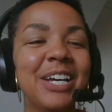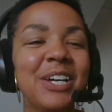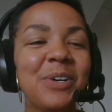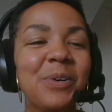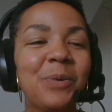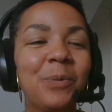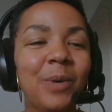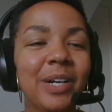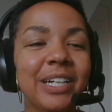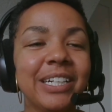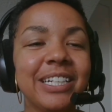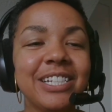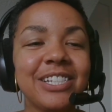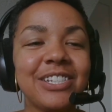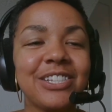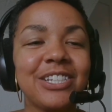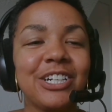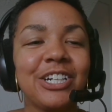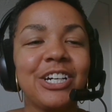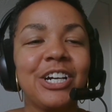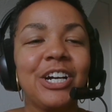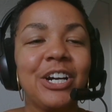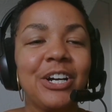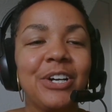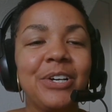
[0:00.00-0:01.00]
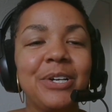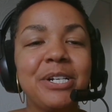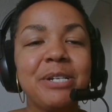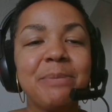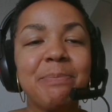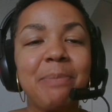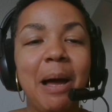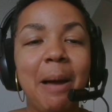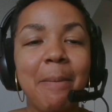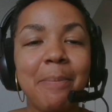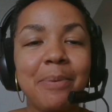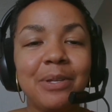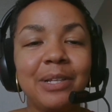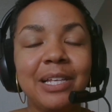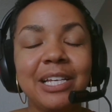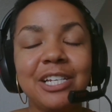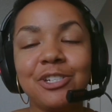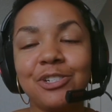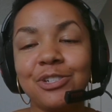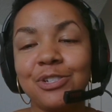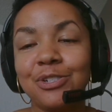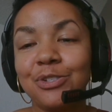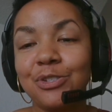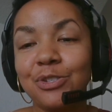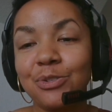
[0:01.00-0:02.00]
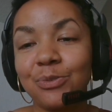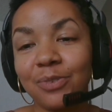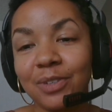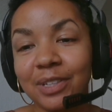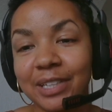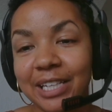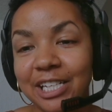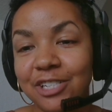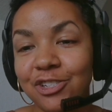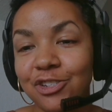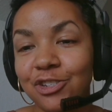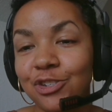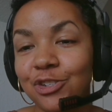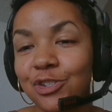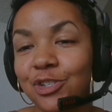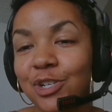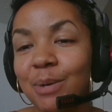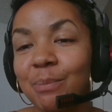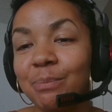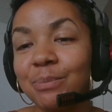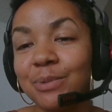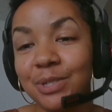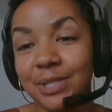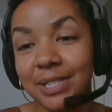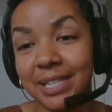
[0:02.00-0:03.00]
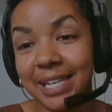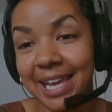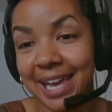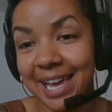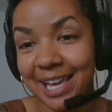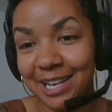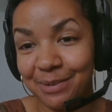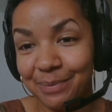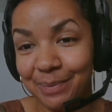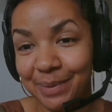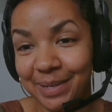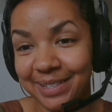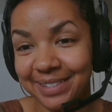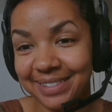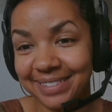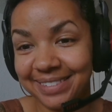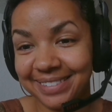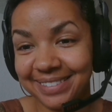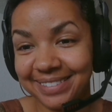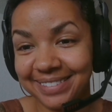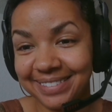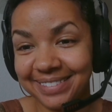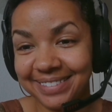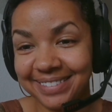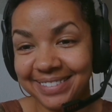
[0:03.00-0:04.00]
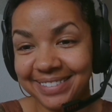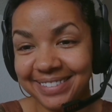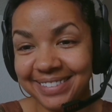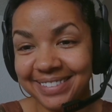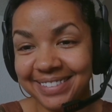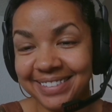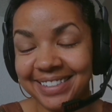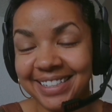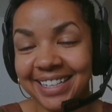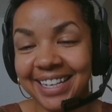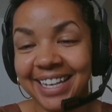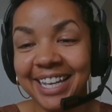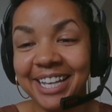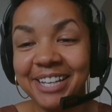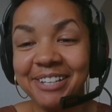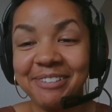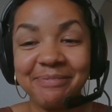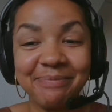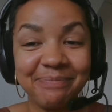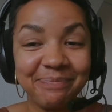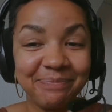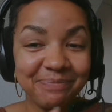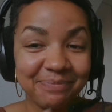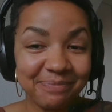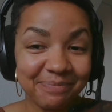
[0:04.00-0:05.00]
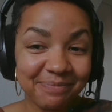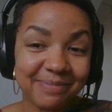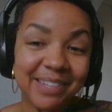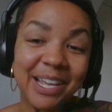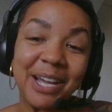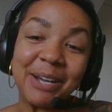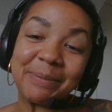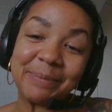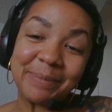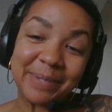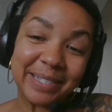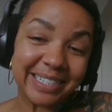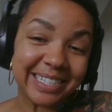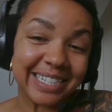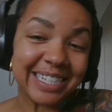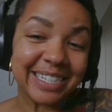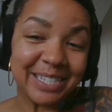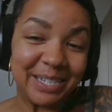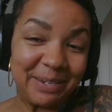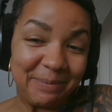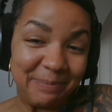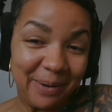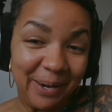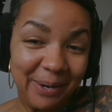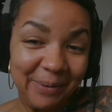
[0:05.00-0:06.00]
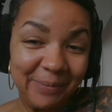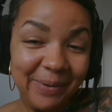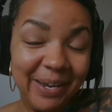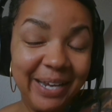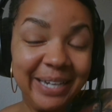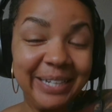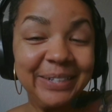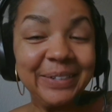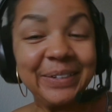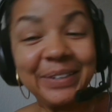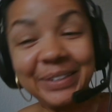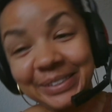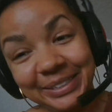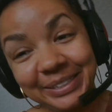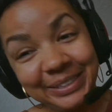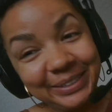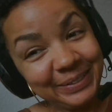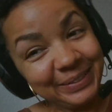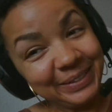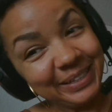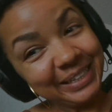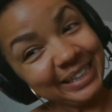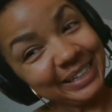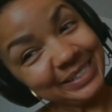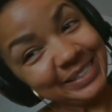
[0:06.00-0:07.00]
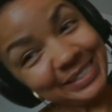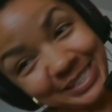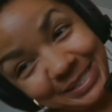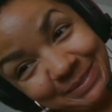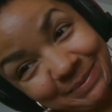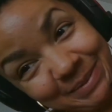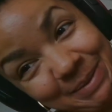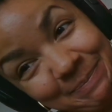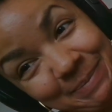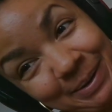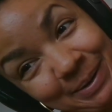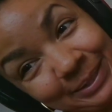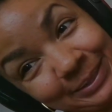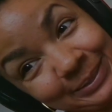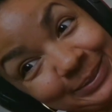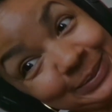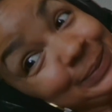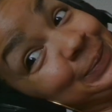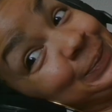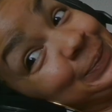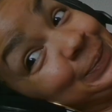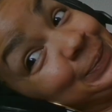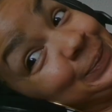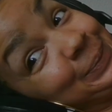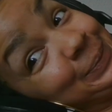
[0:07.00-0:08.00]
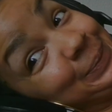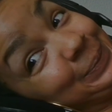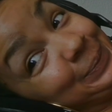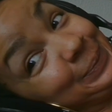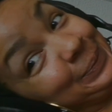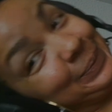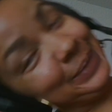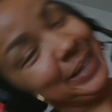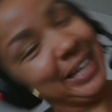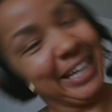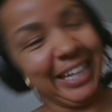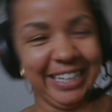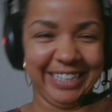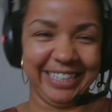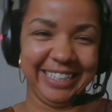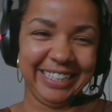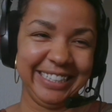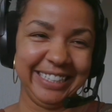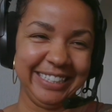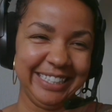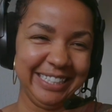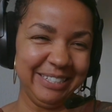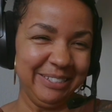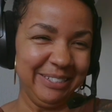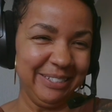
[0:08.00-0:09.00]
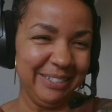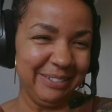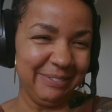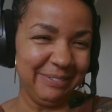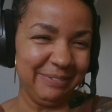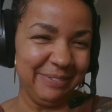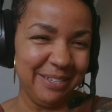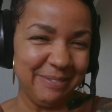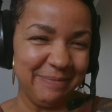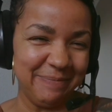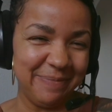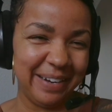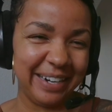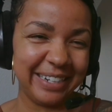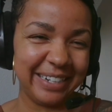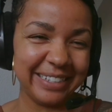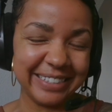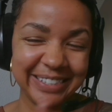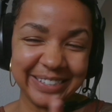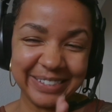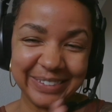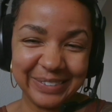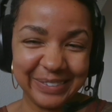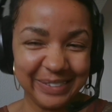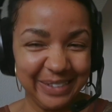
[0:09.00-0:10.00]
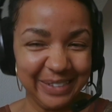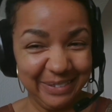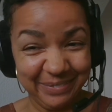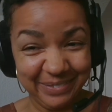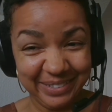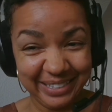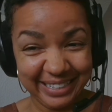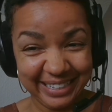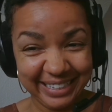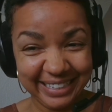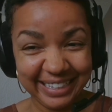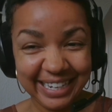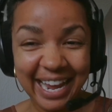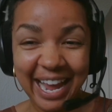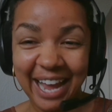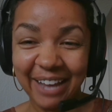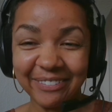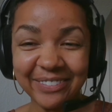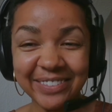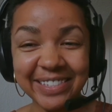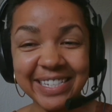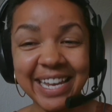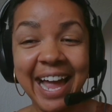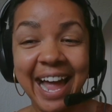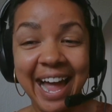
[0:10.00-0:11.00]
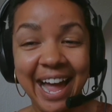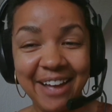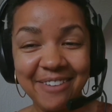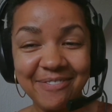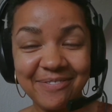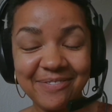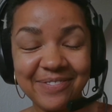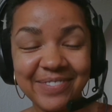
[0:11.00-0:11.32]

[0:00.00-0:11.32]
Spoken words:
What is the current population's relationship to cannabis? Now, because I said part 1, you already know that there's going to be a part 2. Part 2 that we're going to have.